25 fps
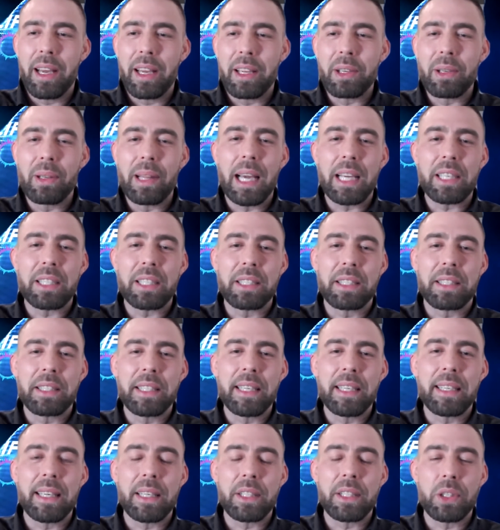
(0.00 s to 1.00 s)
you'll actually
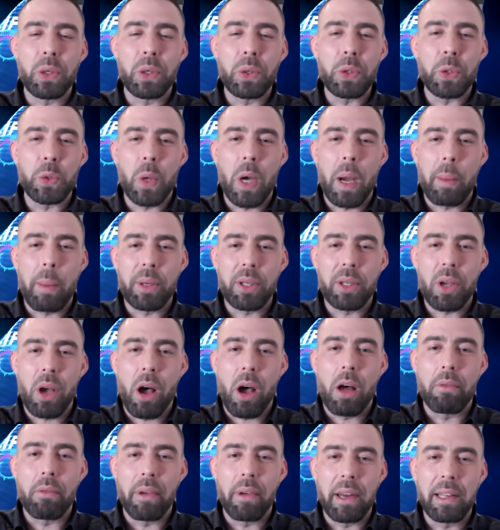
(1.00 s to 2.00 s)
see that USWAP is
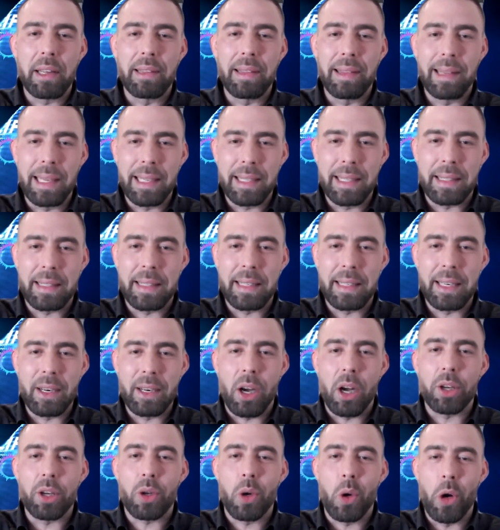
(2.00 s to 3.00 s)
already listed
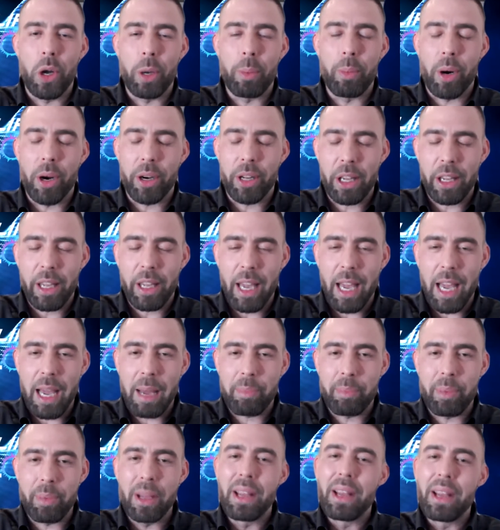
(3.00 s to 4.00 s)
on
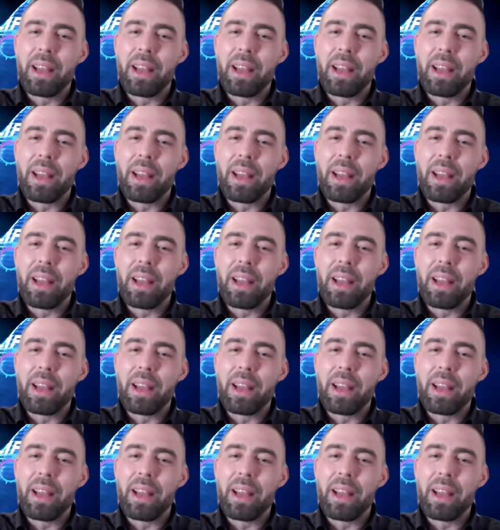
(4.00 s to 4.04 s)
CoinMarketCap.